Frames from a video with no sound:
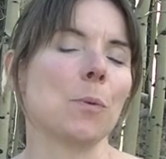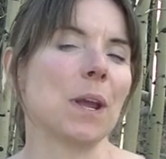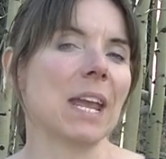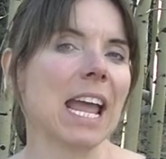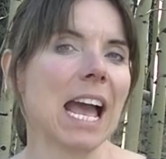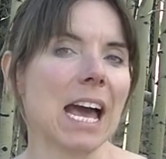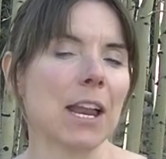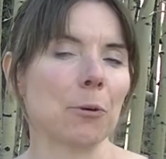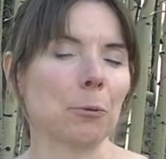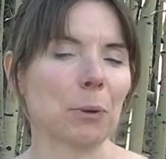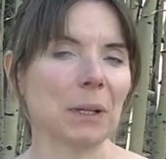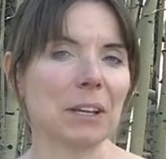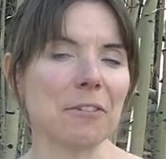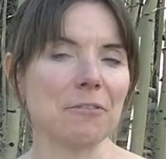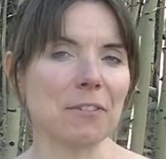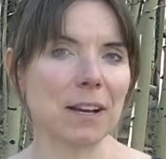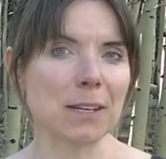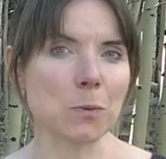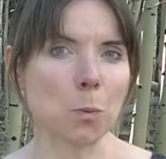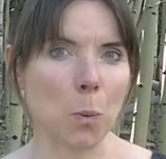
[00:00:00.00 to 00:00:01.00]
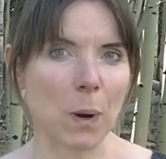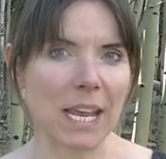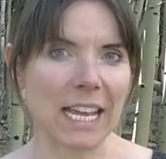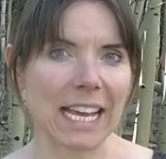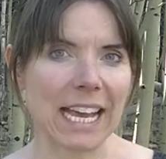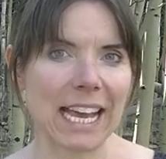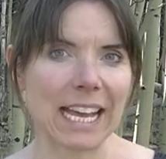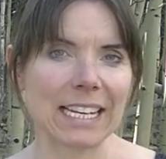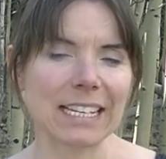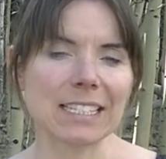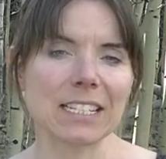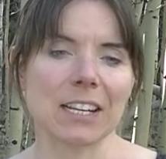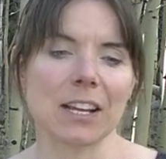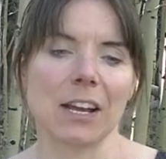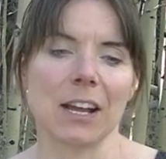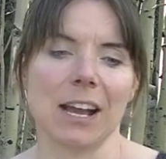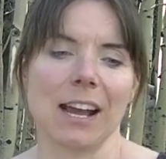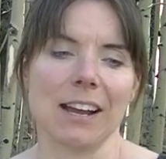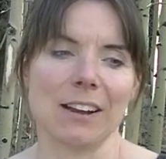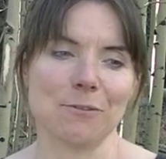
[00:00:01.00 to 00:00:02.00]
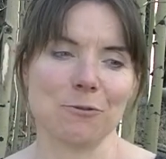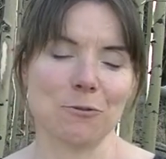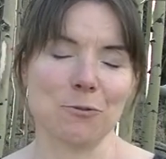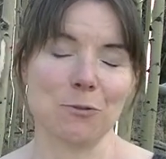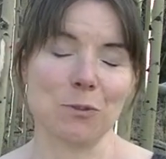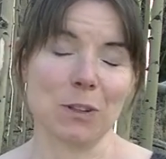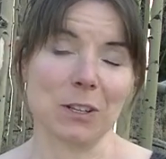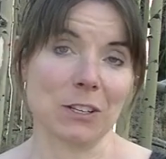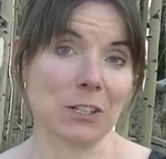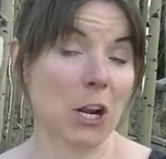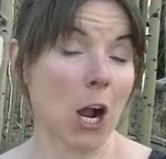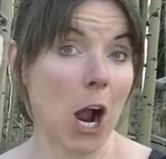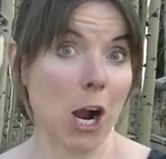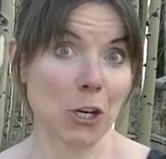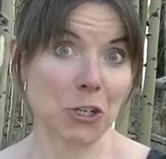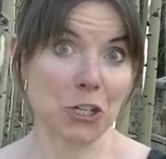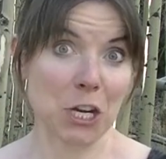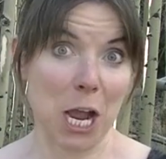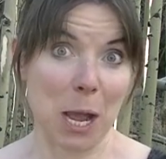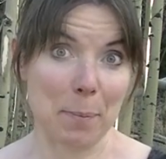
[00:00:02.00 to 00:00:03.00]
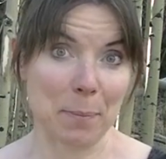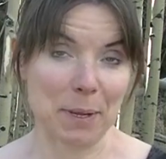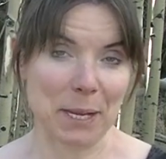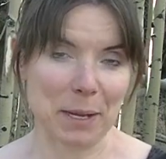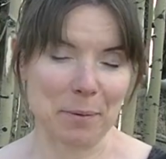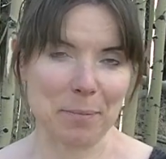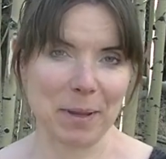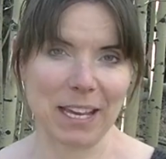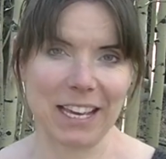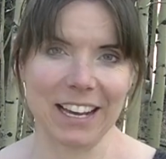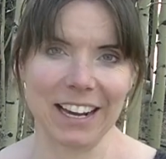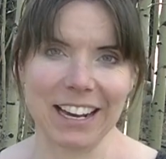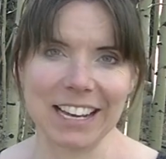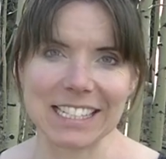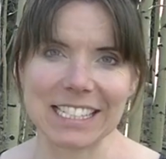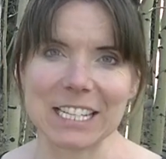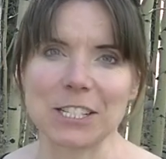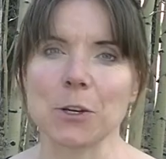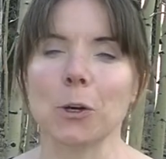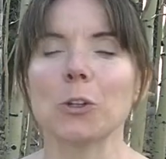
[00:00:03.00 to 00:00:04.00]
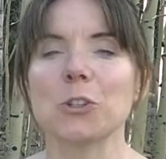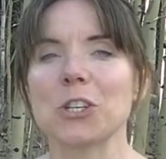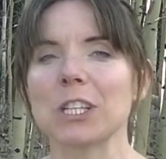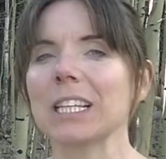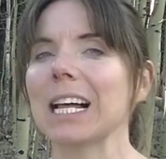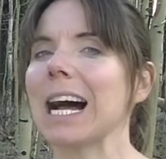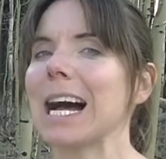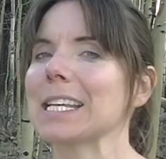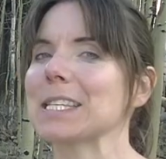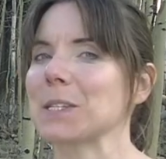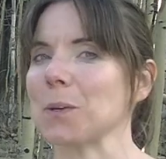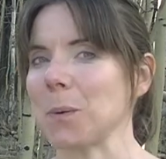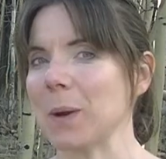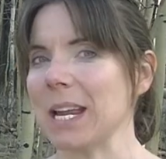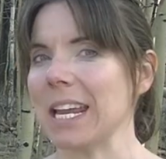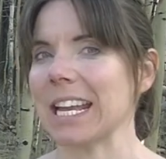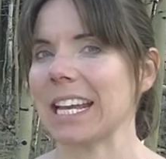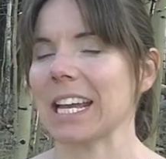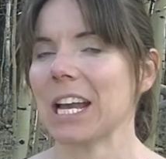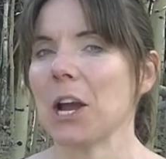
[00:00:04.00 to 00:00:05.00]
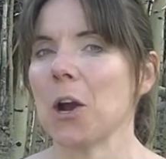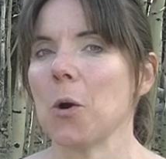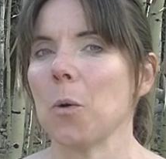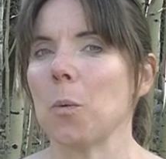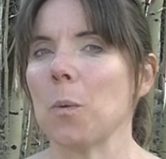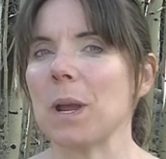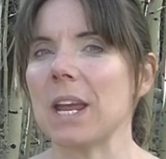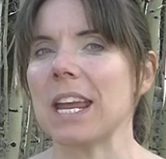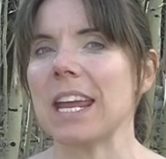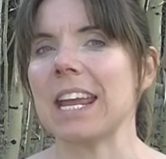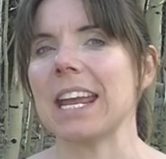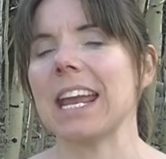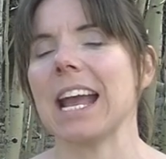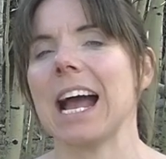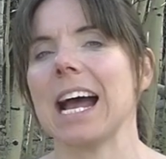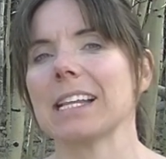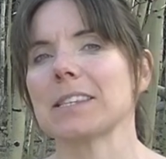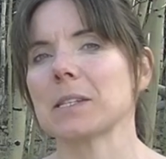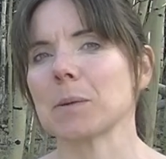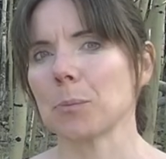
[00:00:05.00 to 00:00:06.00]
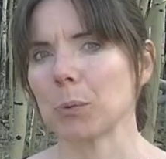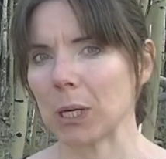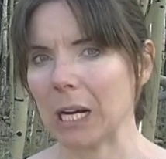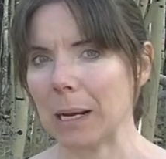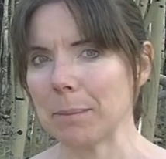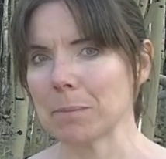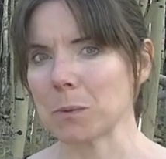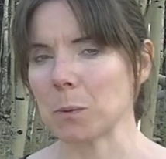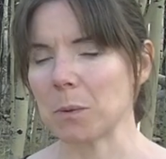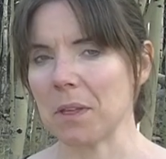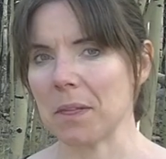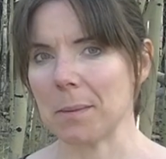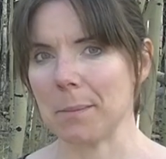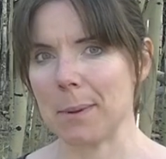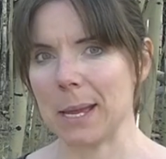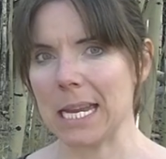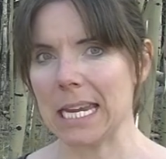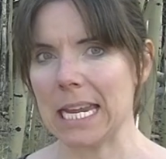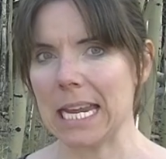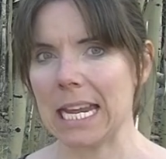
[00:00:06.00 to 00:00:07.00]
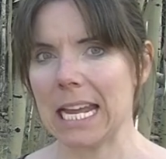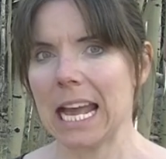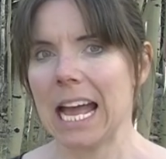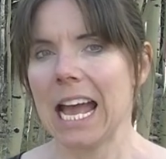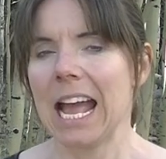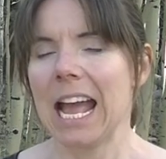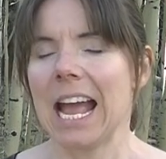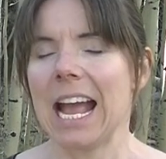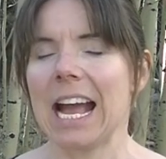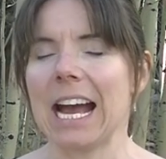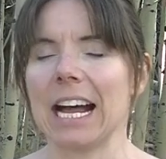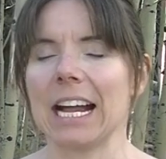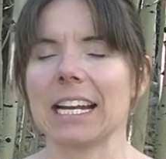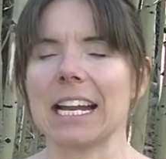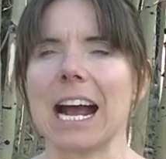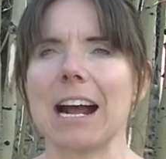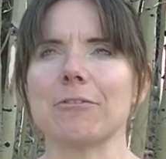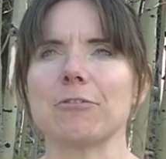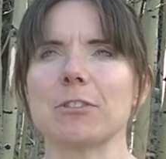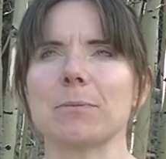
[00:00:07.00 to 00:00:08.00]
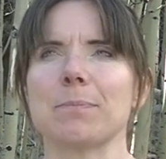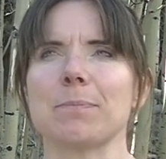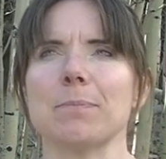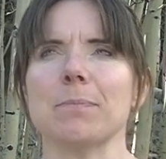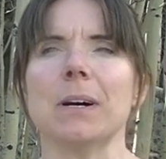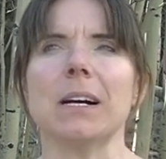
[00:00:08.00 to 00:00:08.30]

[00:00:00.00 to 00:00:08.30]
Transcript: we had a really fun weekend car shopping because I told you last week we had some problems with the Mini, and after